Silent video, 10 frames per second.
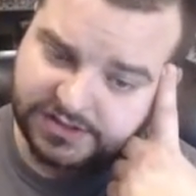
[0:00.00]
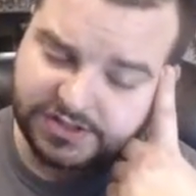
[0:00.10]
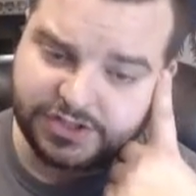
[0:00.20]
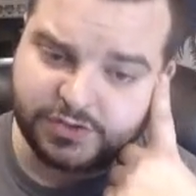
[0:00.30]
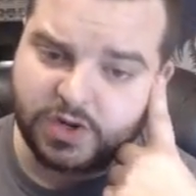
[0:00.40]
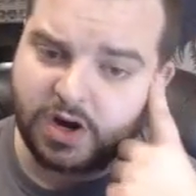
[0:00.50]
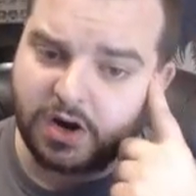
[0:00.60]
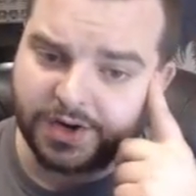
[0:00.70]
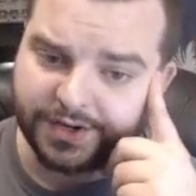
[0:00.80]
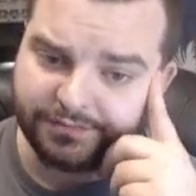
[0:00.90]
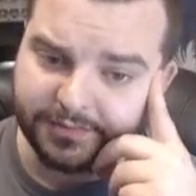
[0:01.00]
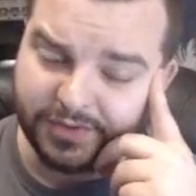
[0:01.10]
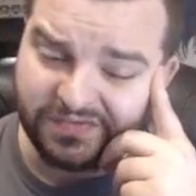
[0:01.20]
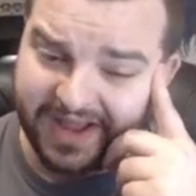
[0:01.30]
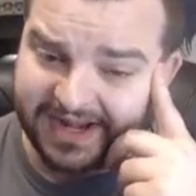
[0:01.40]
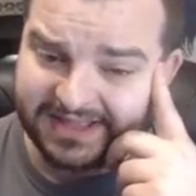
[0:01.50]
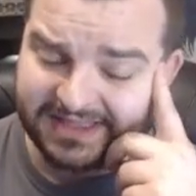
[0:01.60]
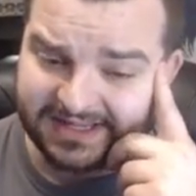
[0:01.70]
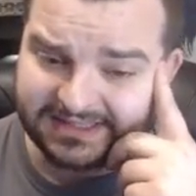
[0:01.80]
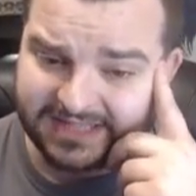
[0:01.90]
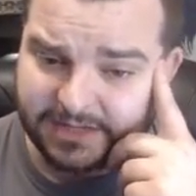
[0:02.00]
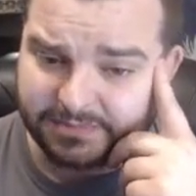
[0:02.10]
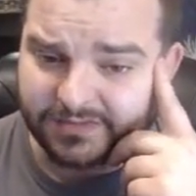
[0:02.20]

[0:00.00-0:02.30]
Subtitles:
2-card remove anything type of